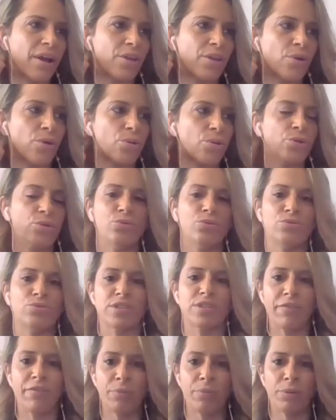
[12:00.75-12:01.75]
a girl who
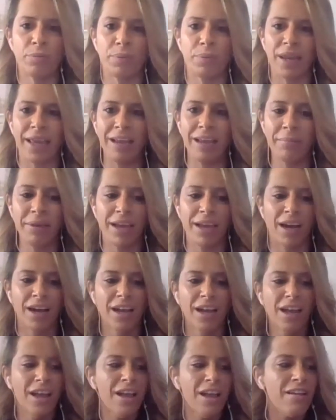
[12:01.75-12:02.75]
suffered with bulimia,
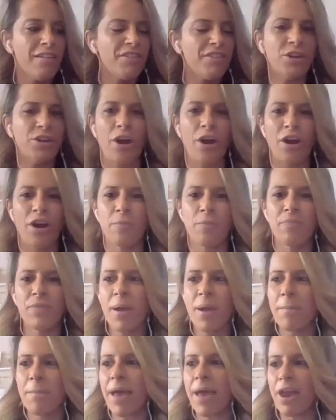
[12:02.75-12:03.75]
you know,
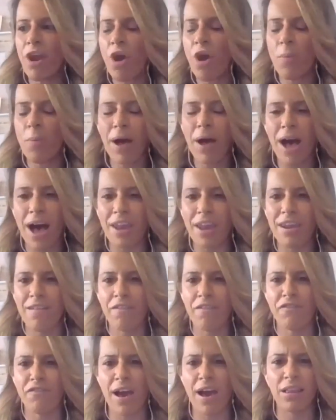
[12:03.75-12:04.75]
met her partner,
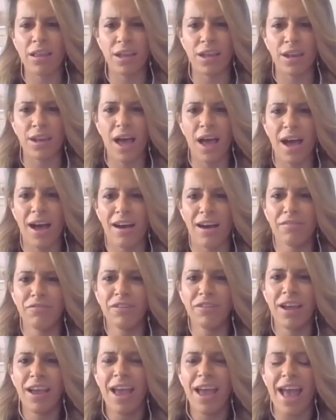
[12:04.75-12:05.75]
fell in love,
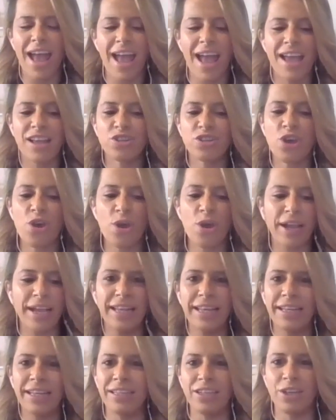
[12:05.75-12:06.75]
and her
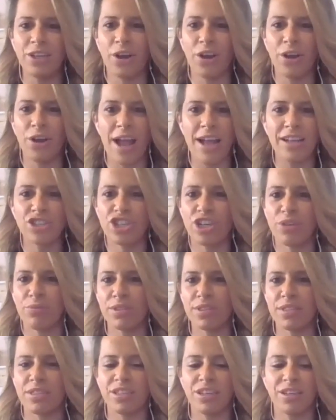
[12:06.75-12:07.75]
eating, you know, and she
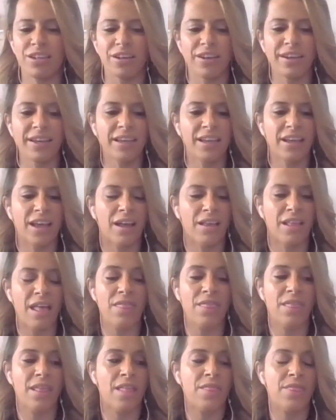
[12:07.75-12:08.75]
was, you know,
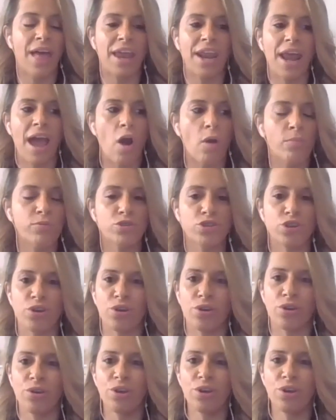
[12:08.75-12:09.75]
and that helped
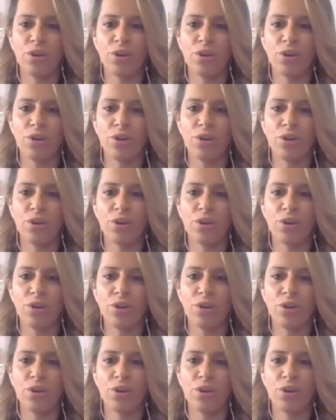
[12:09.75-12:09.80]
her